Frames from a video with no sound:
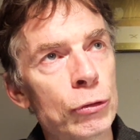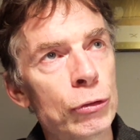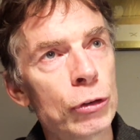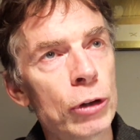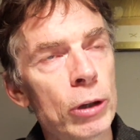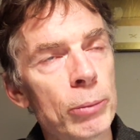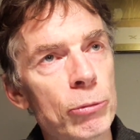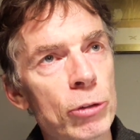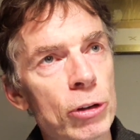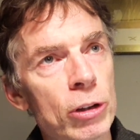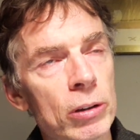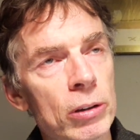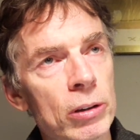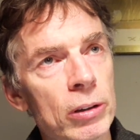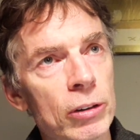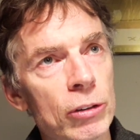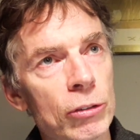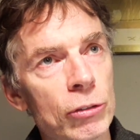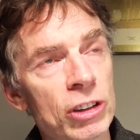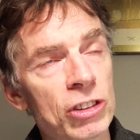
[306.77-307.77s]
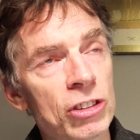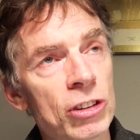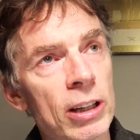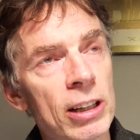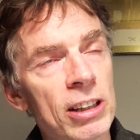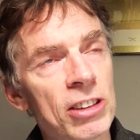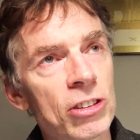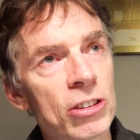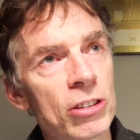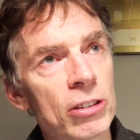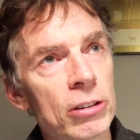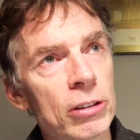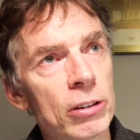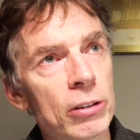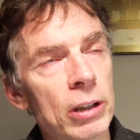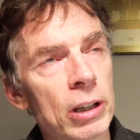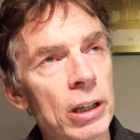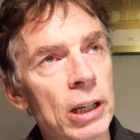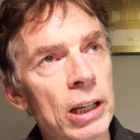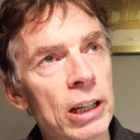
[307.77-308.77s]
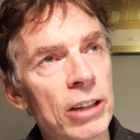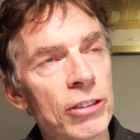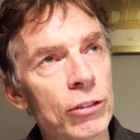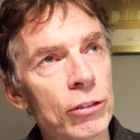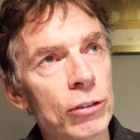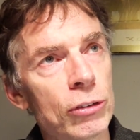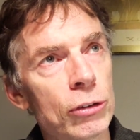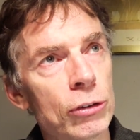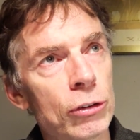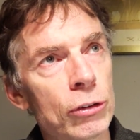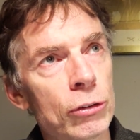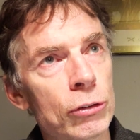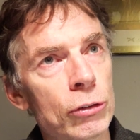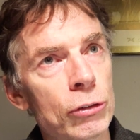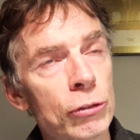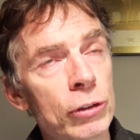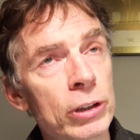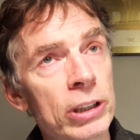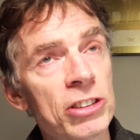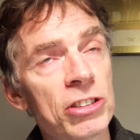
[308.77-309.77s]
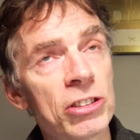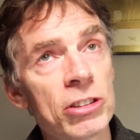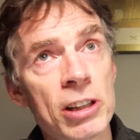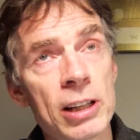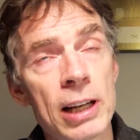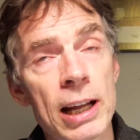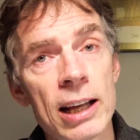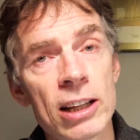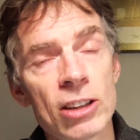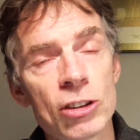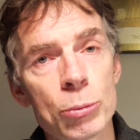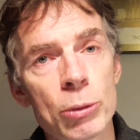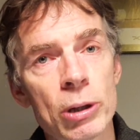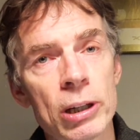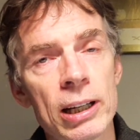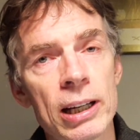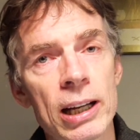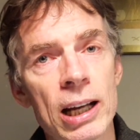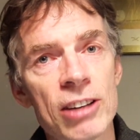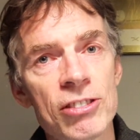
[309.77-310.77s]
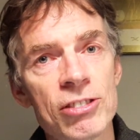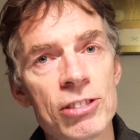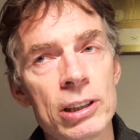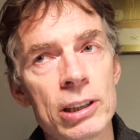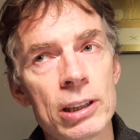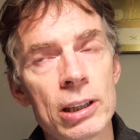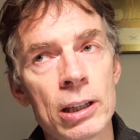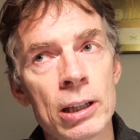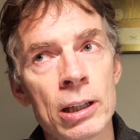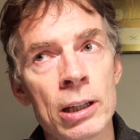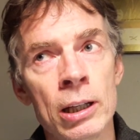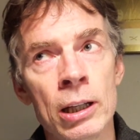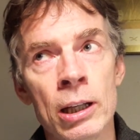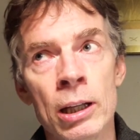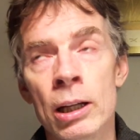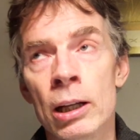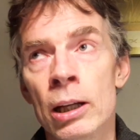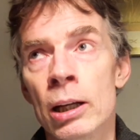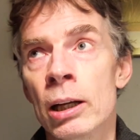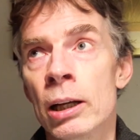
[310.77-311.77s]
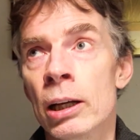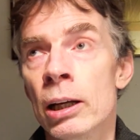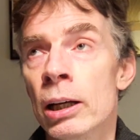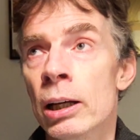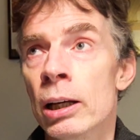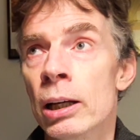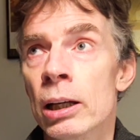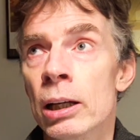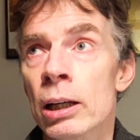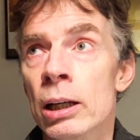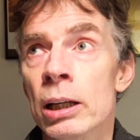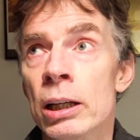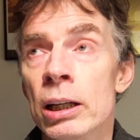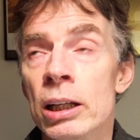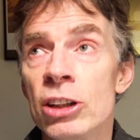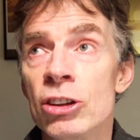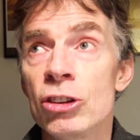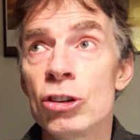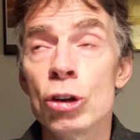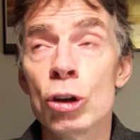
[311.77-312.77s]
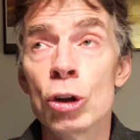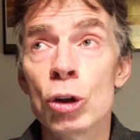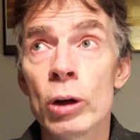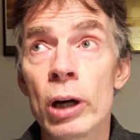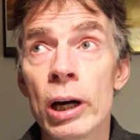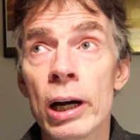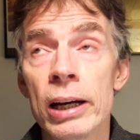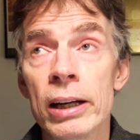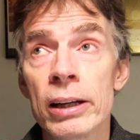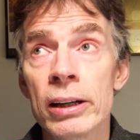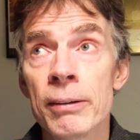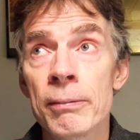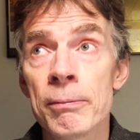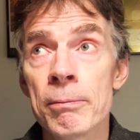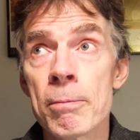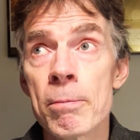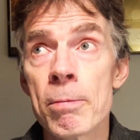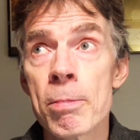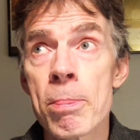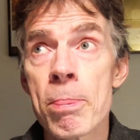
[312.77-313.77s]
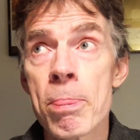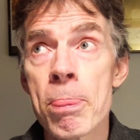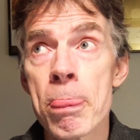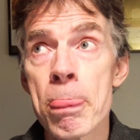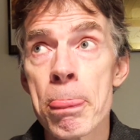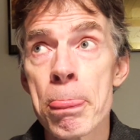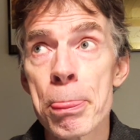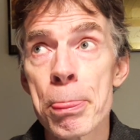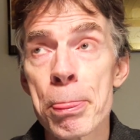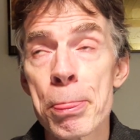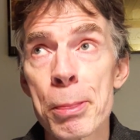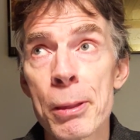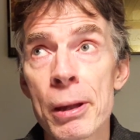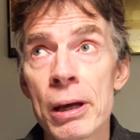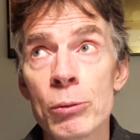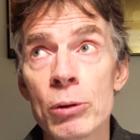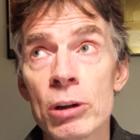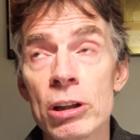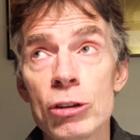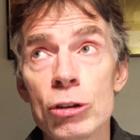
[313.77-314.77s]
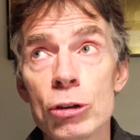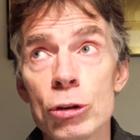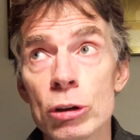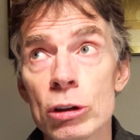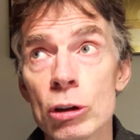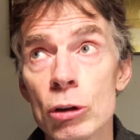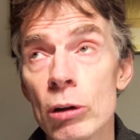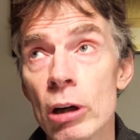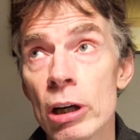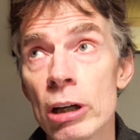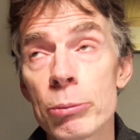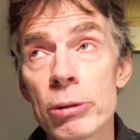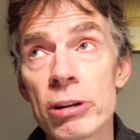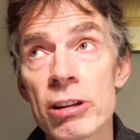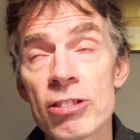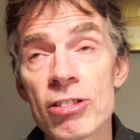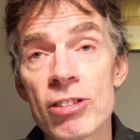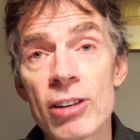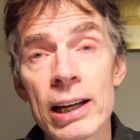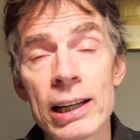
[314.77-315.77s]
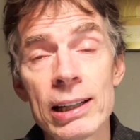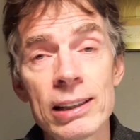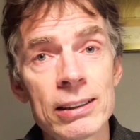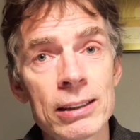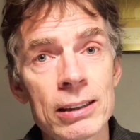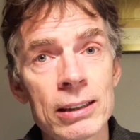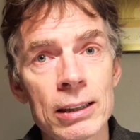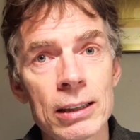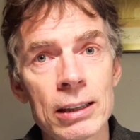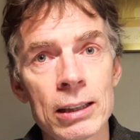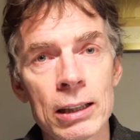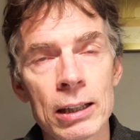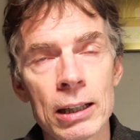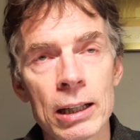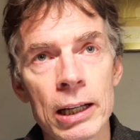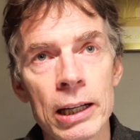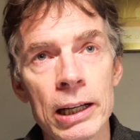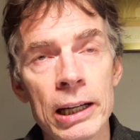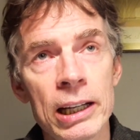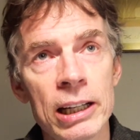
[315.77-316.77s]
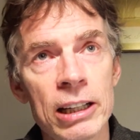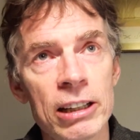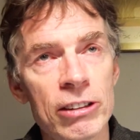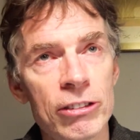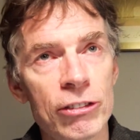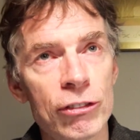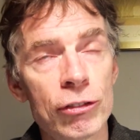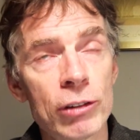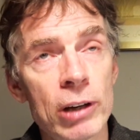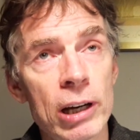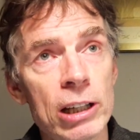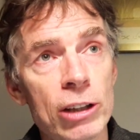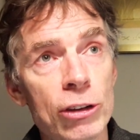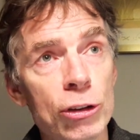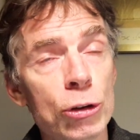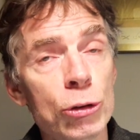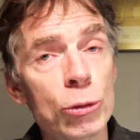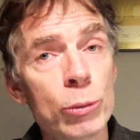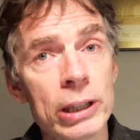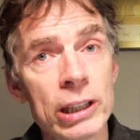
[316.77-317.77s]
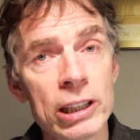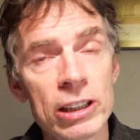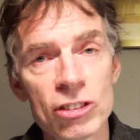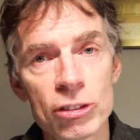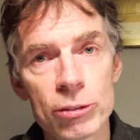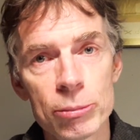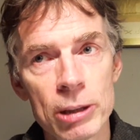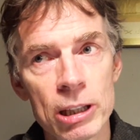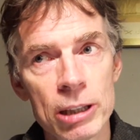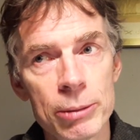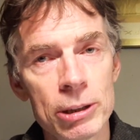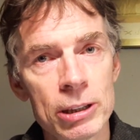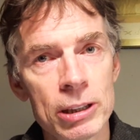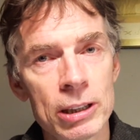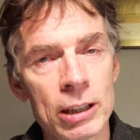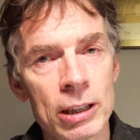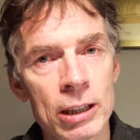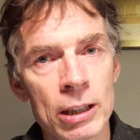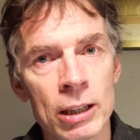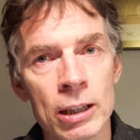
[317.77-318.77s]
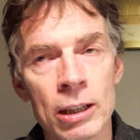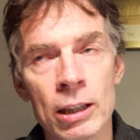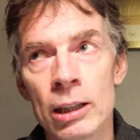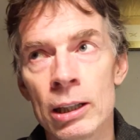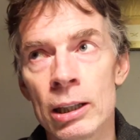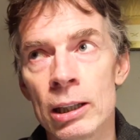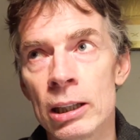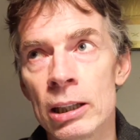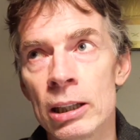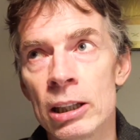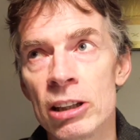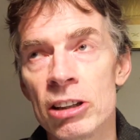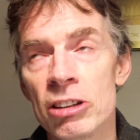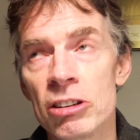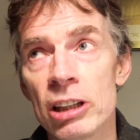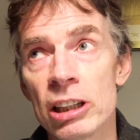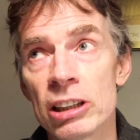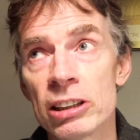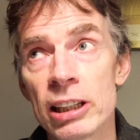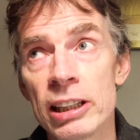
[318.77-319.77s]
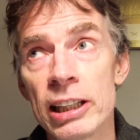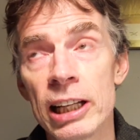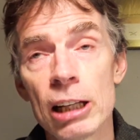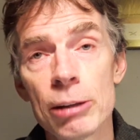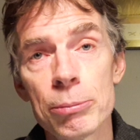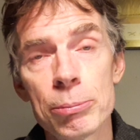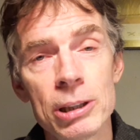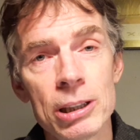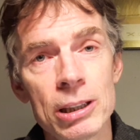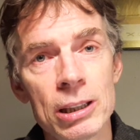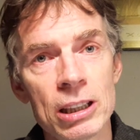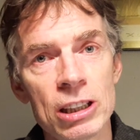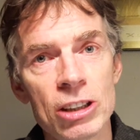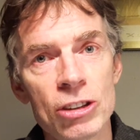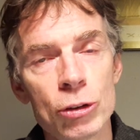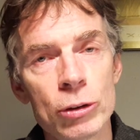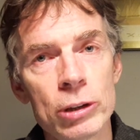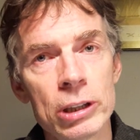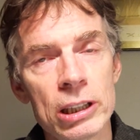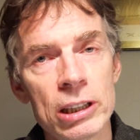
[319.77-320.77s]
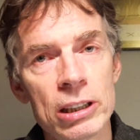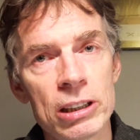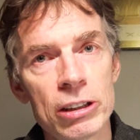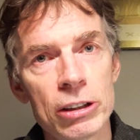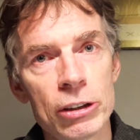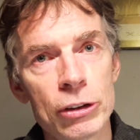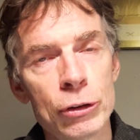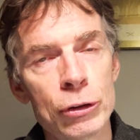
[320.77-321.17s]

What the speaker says: from the results I have reached the last 1.5 years. So I want to go on with the fight and find new ways, maybe, that can help me to get